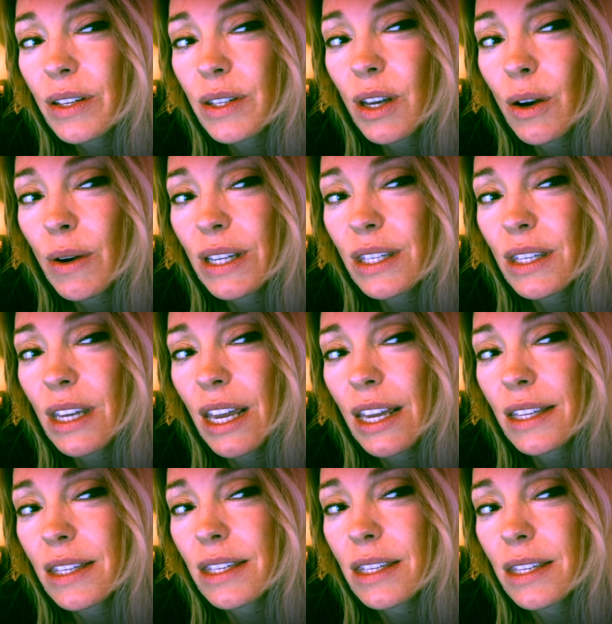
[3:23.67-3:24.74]
so
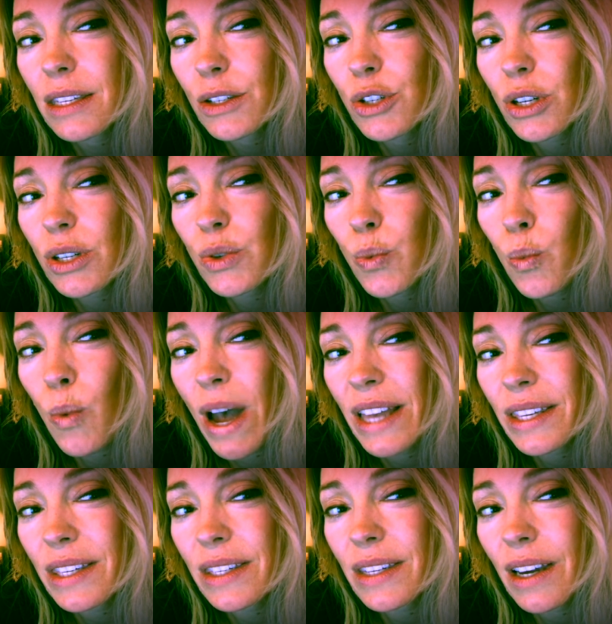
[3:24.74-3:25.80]
it's just
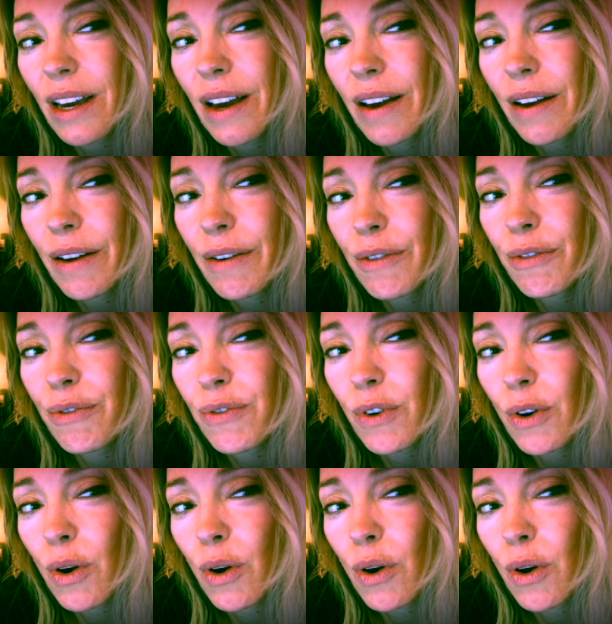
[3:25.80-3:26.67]
west of